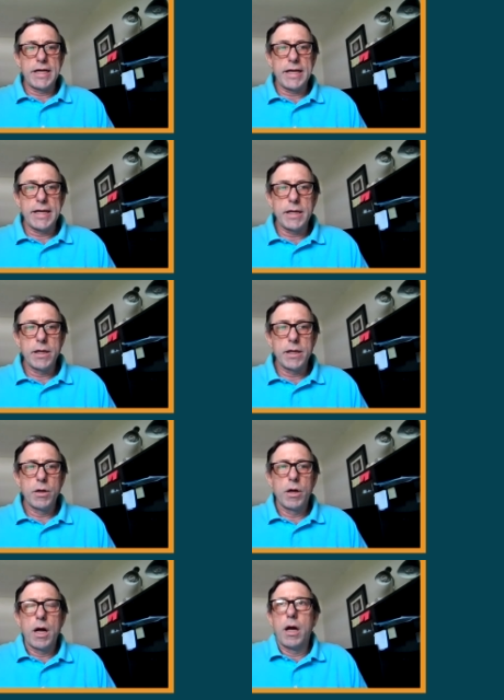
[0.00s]
you need
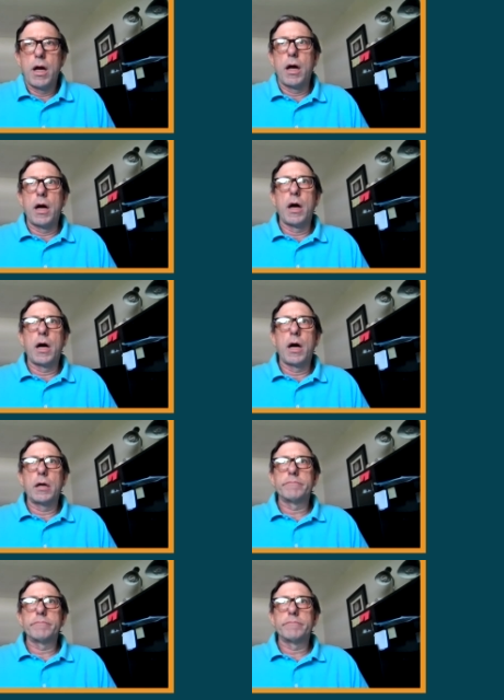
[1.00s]
uh,